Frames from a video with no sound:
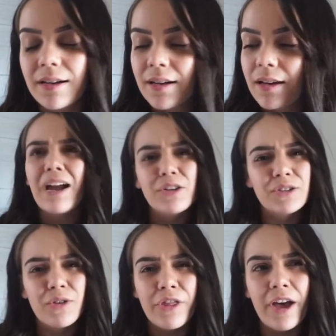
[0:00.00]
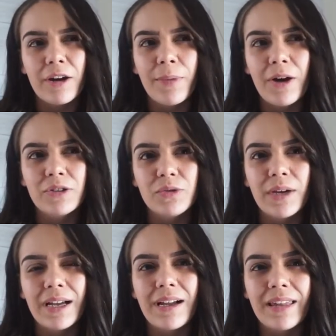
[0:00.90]
I also thought about
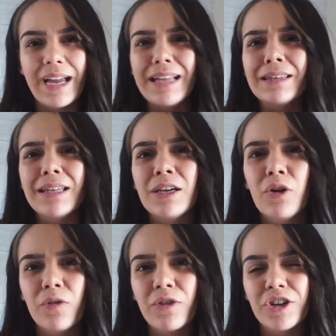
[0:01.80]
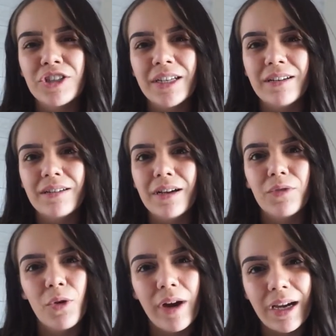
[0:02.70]
doing like a legal version of
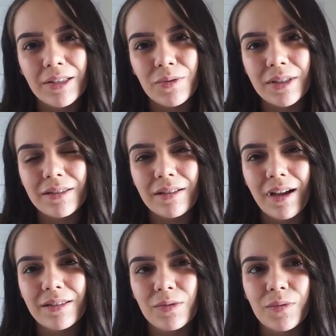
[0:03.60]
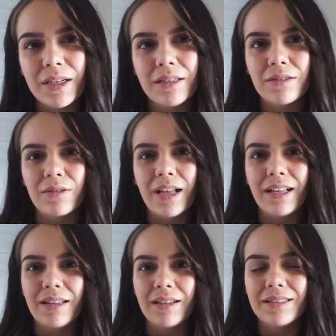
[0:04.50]
going into a salon suite, so like
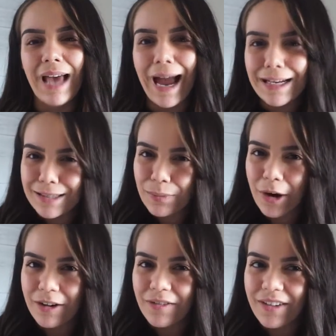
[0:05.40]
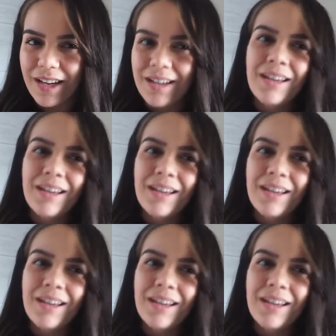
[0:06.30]
the tax part of it.